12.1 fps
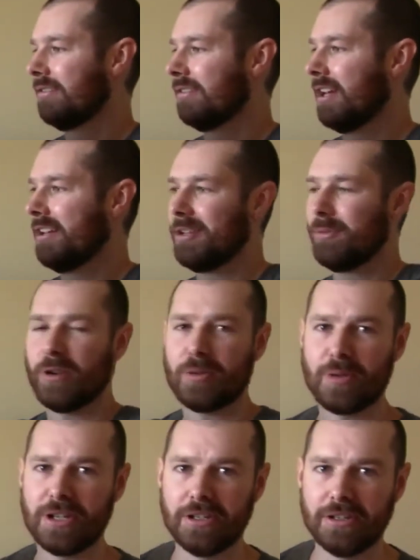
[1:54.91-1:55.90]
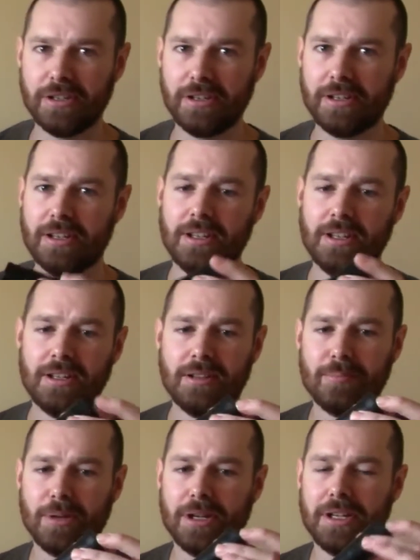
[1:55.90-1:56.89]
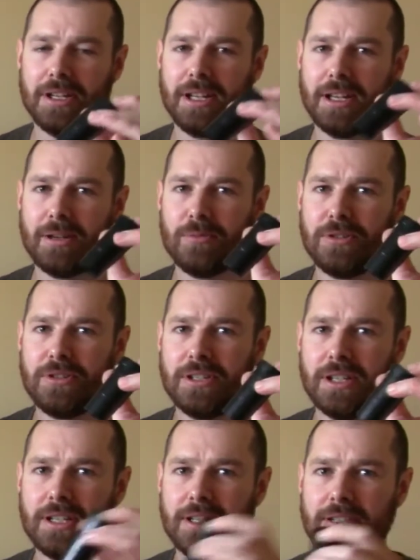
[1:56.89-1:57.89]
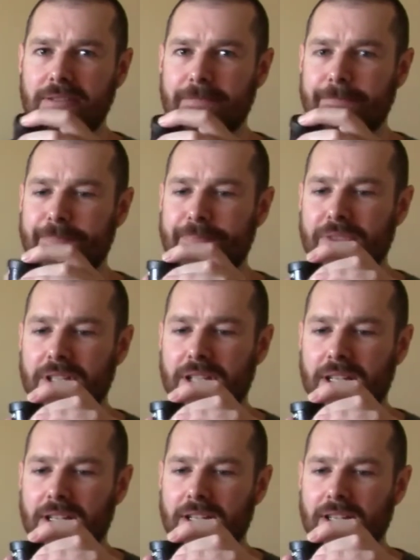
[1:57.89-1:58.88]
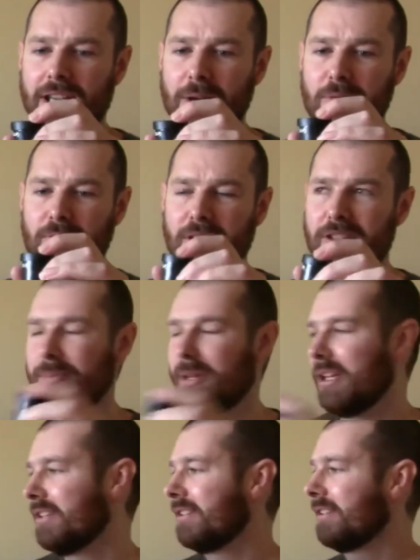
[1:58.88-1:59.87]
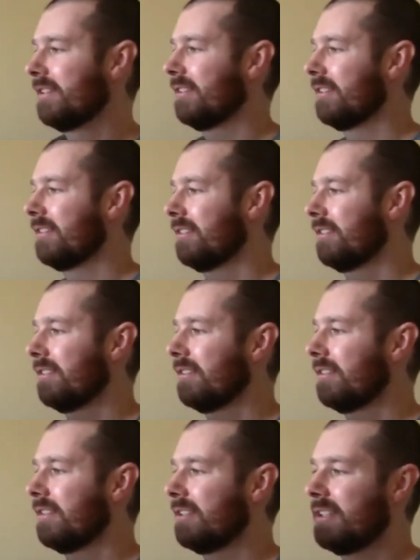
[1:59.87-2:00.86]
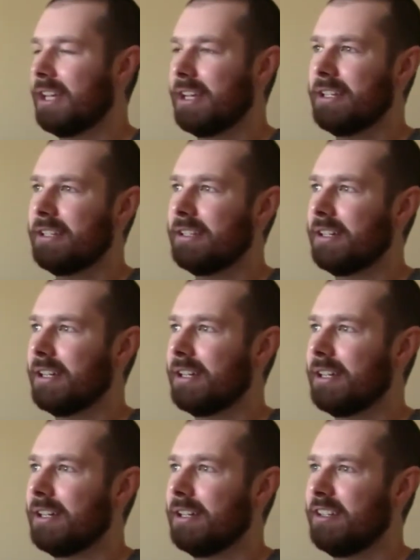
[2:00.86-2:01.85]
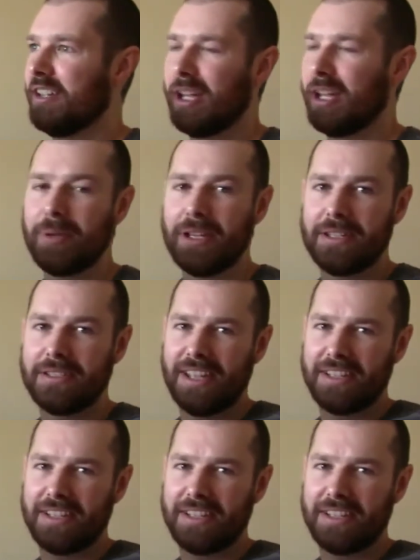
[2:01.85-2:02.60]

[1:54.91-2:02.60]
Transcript: Uh, they work pretty good but I would uh, I would recommend getting uh, an eyepiece